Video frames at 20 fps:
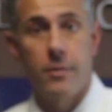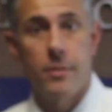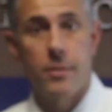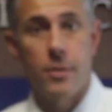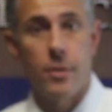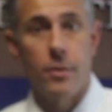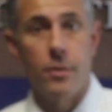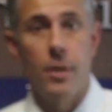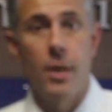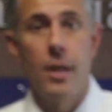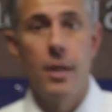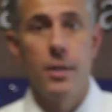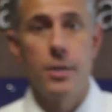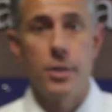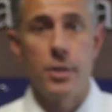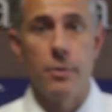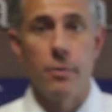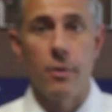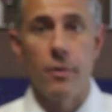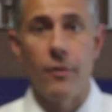So
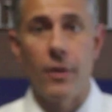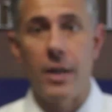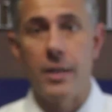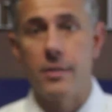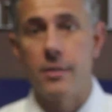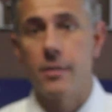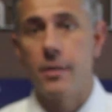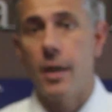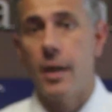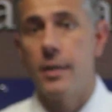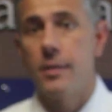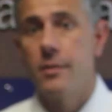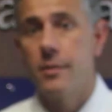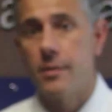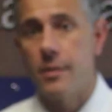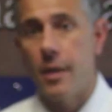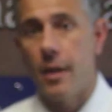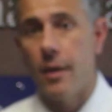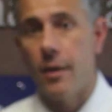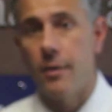she revises
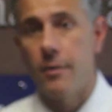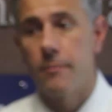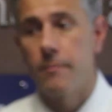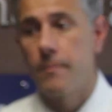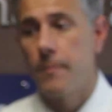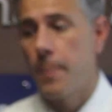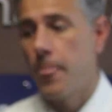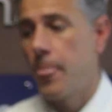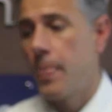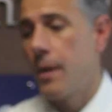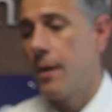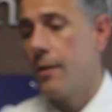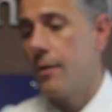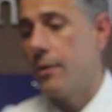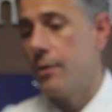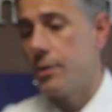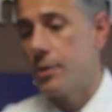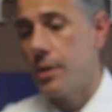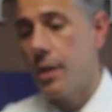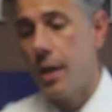guidance down,
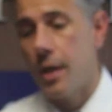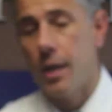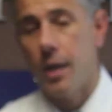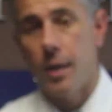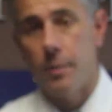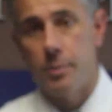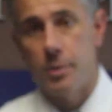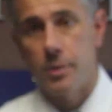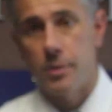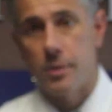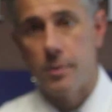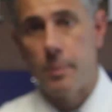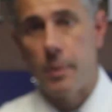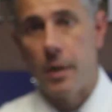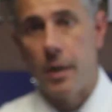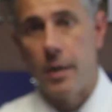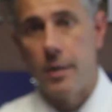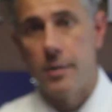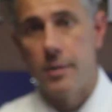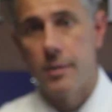her stock options
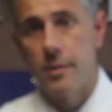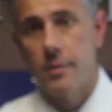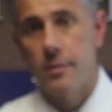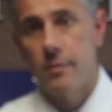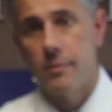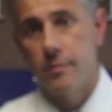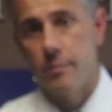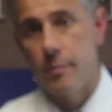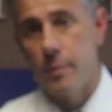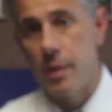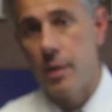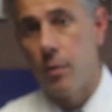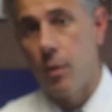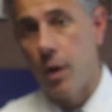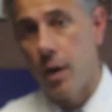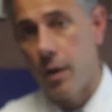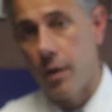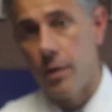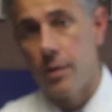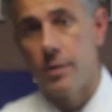price,
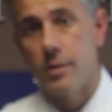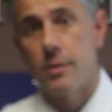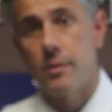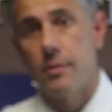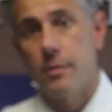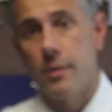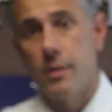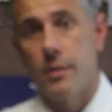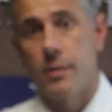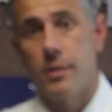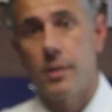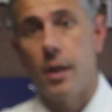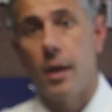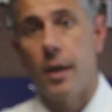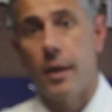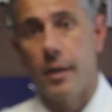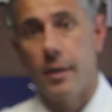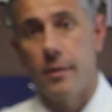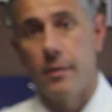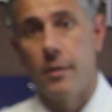meanwhile the
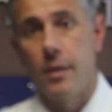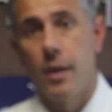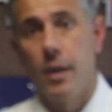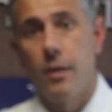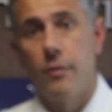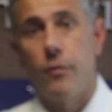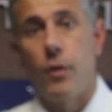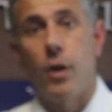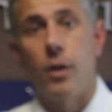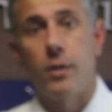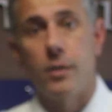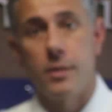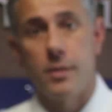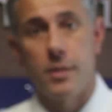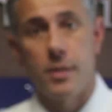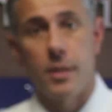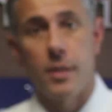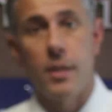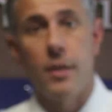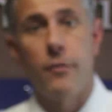stock had fallen
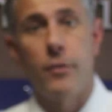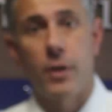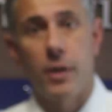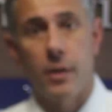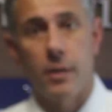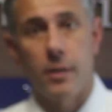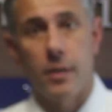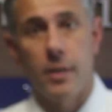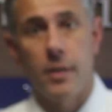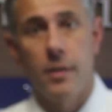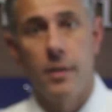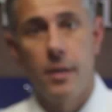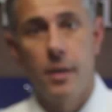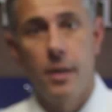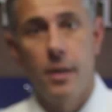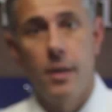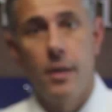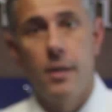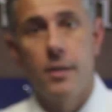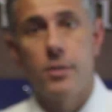significantly.
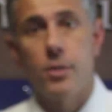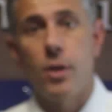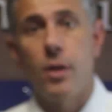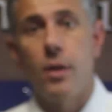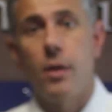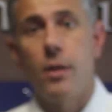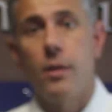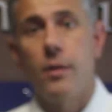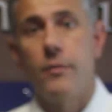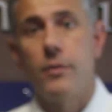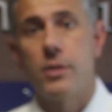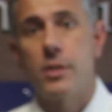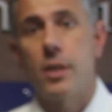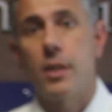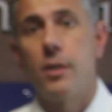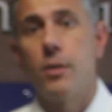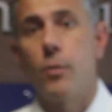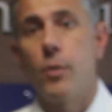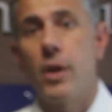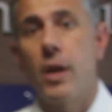So all of a
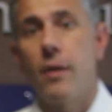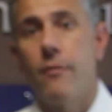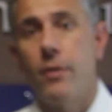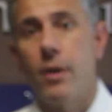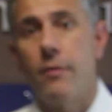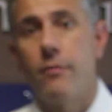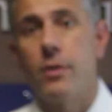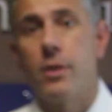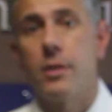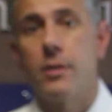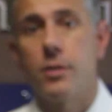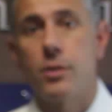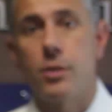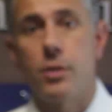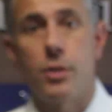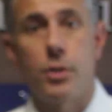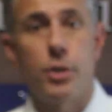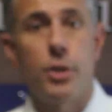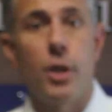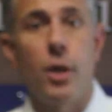sudden we have evidence
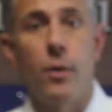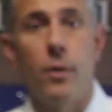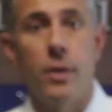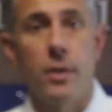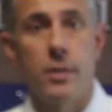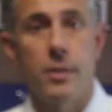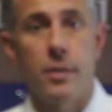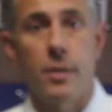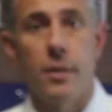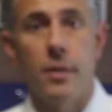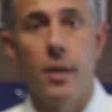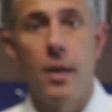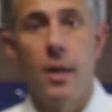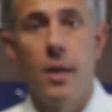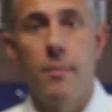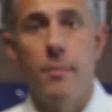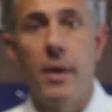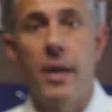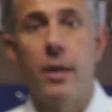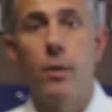to show us that
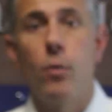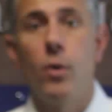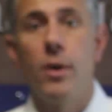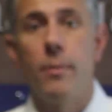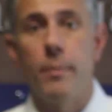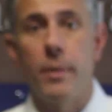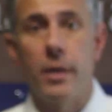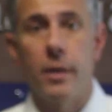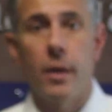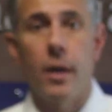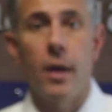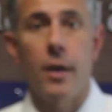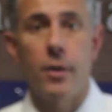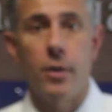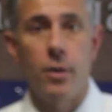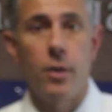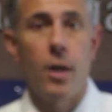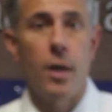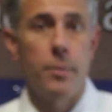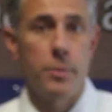Meg Whitman
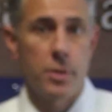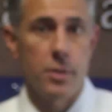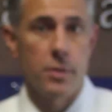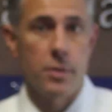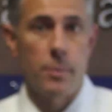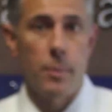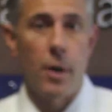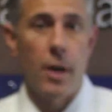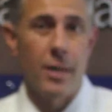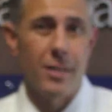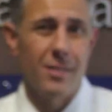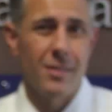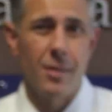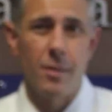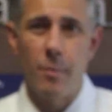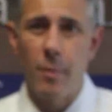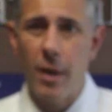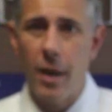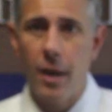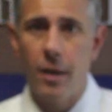got her options priced at
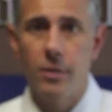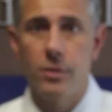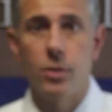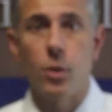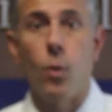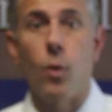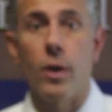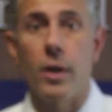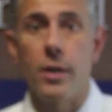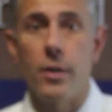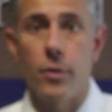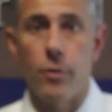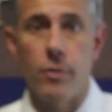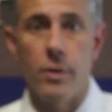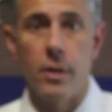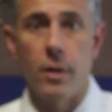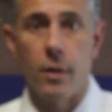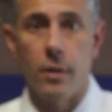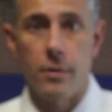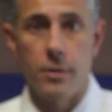about
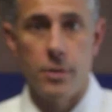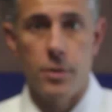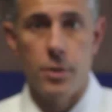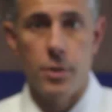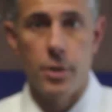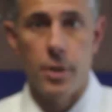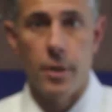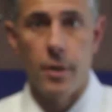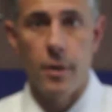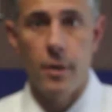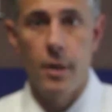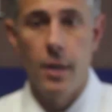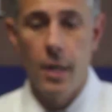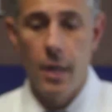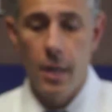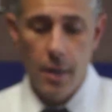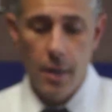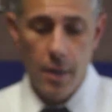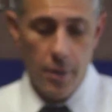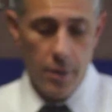$23 a share.
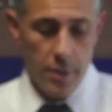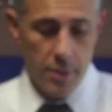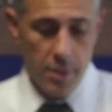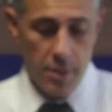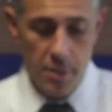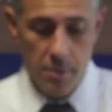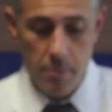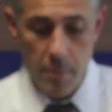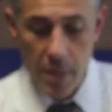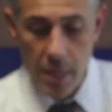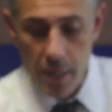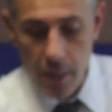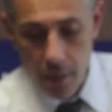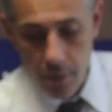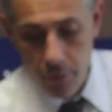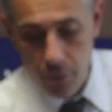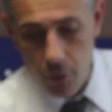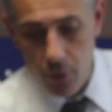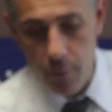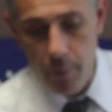This is
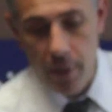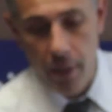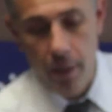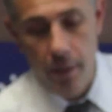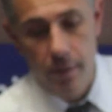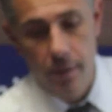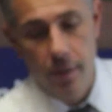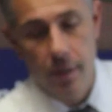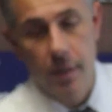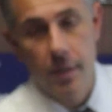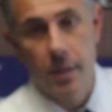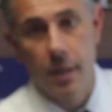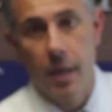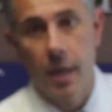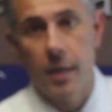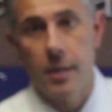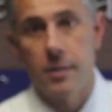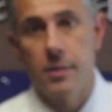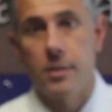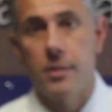meaningful because it
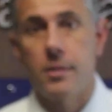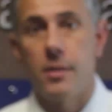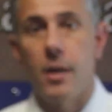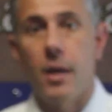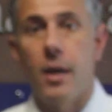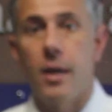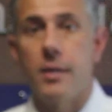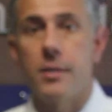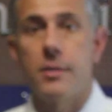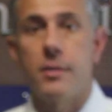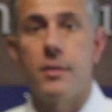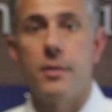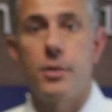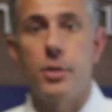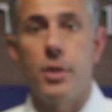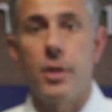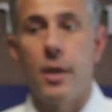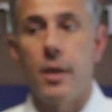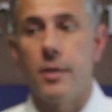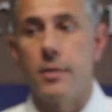indicates to us that
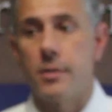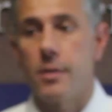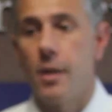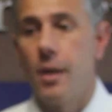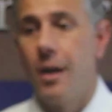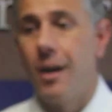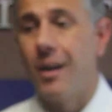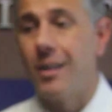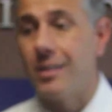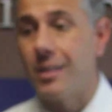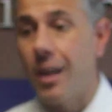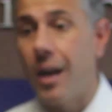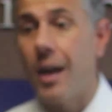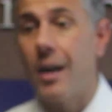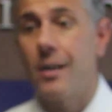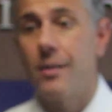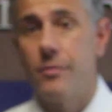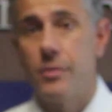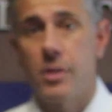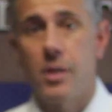she has a
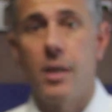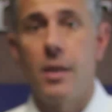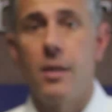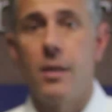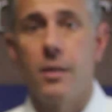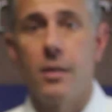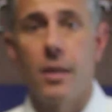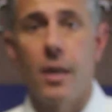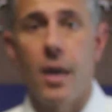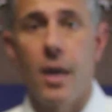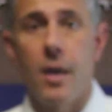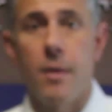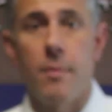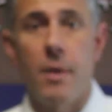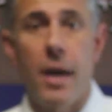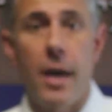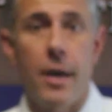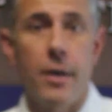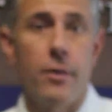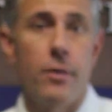lot of skin in the
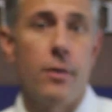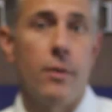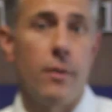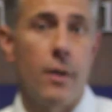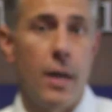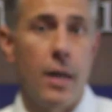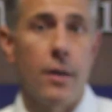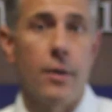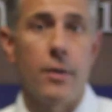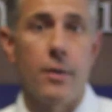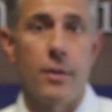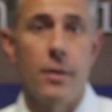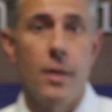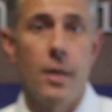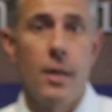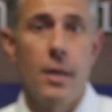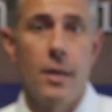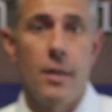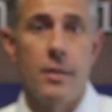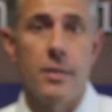game at or around
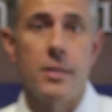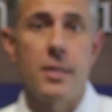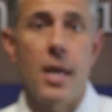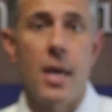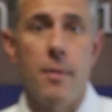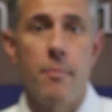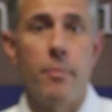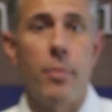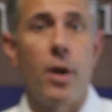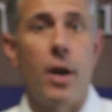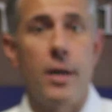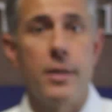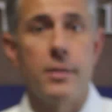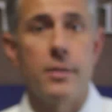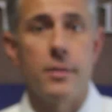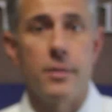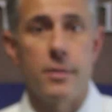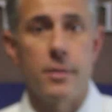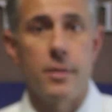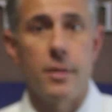the same
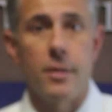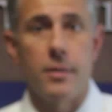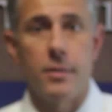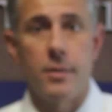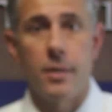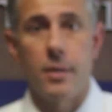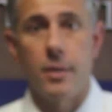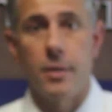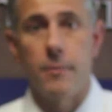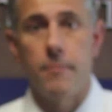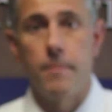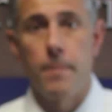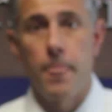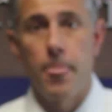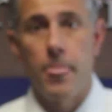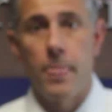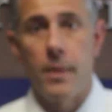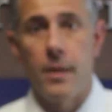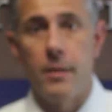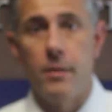prices
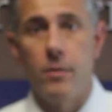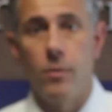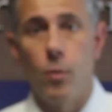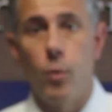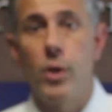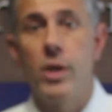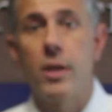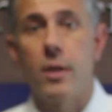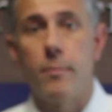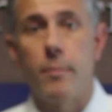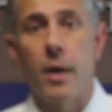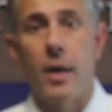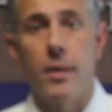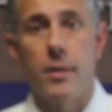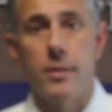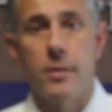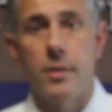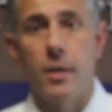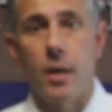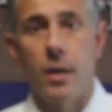that we can buy
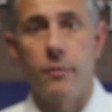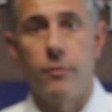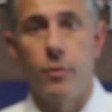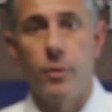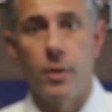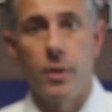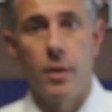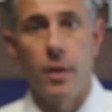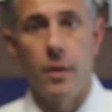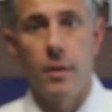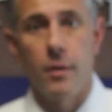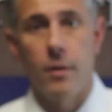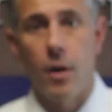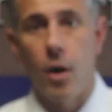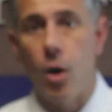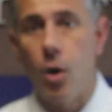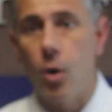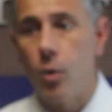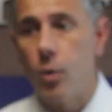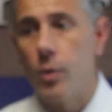the stock for today.
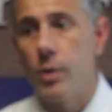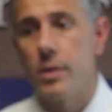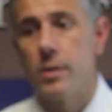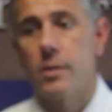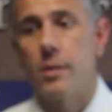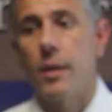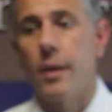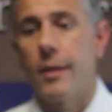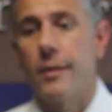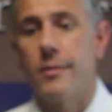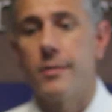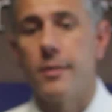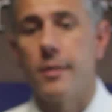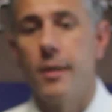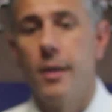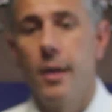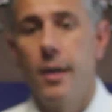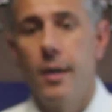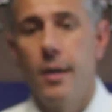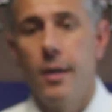Always like
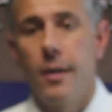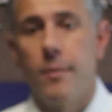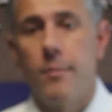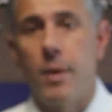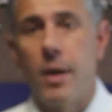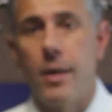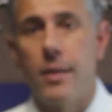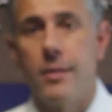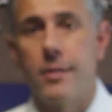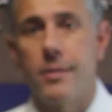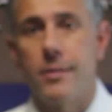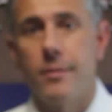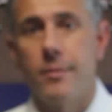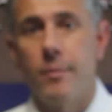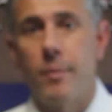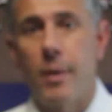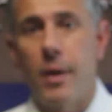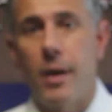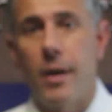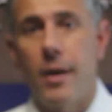to
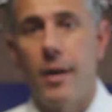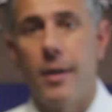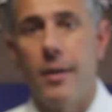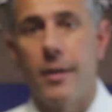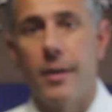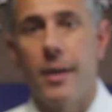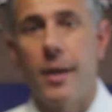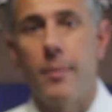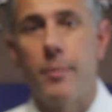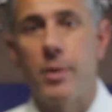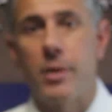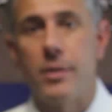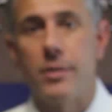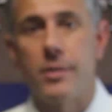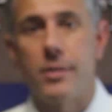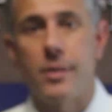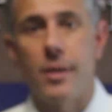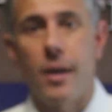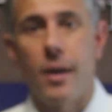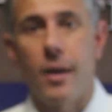buy a
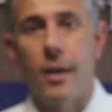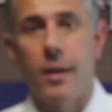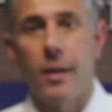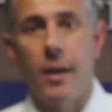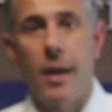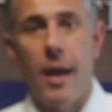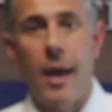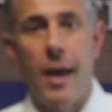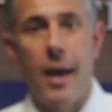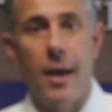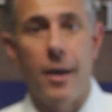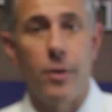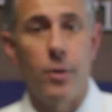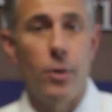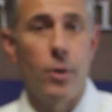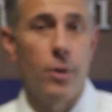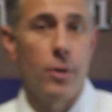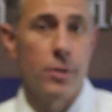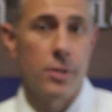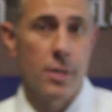company's stock at
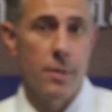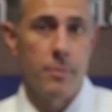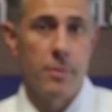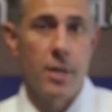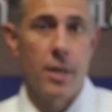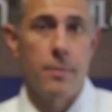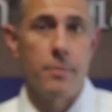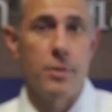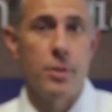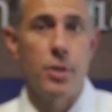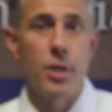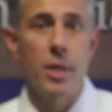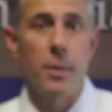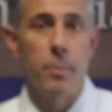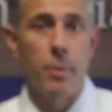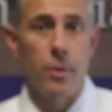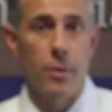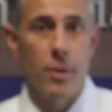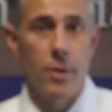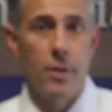or sometimes
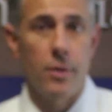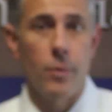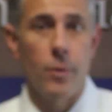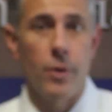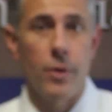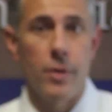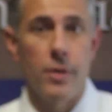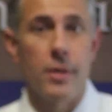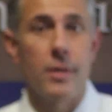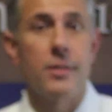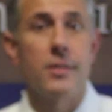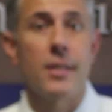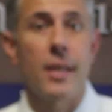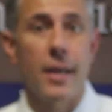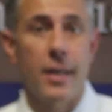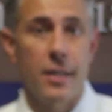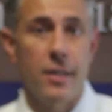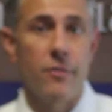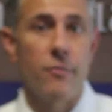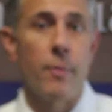cheaper than where the
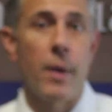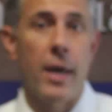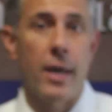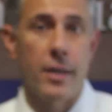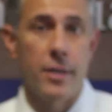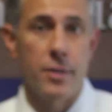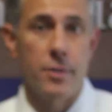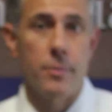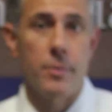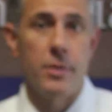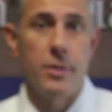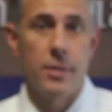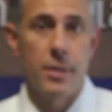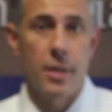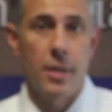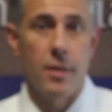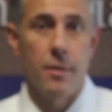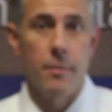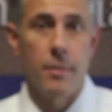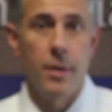executive management
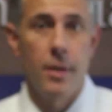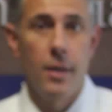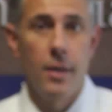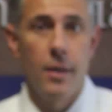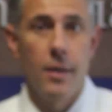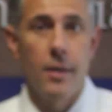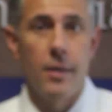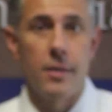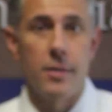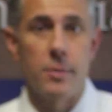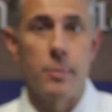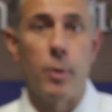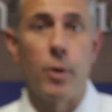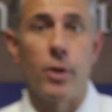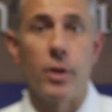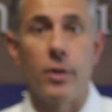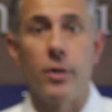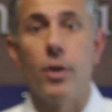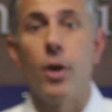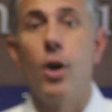team is
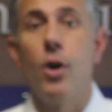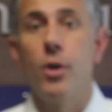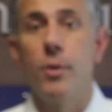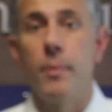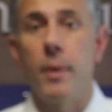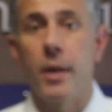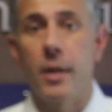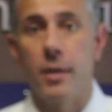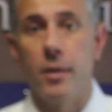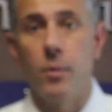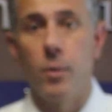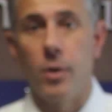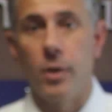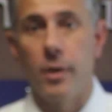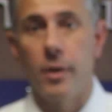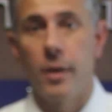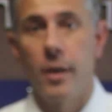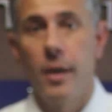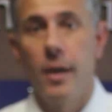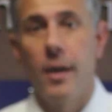putting their own money to
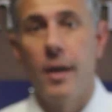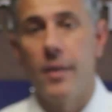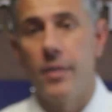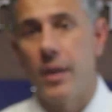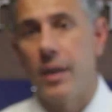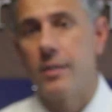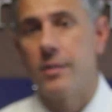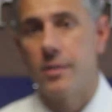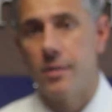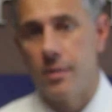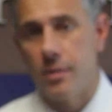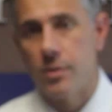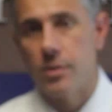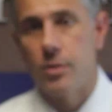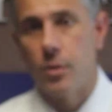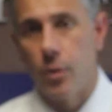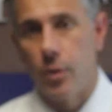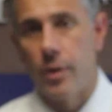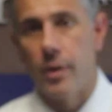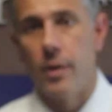work, and that's the
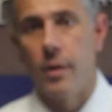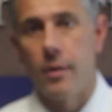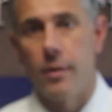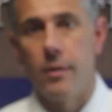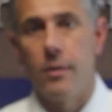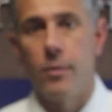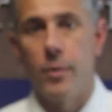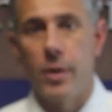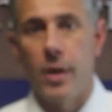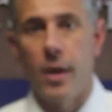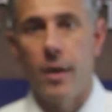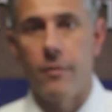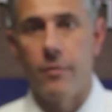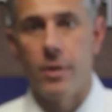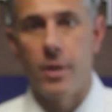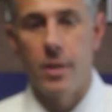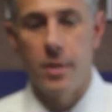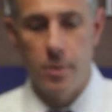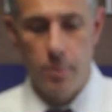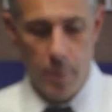story that we have
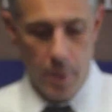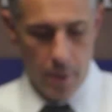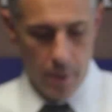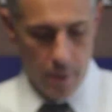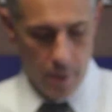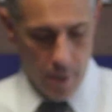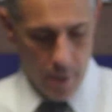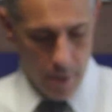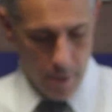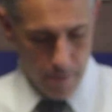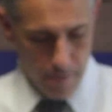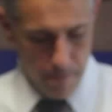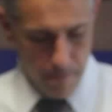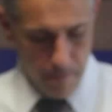in HP today.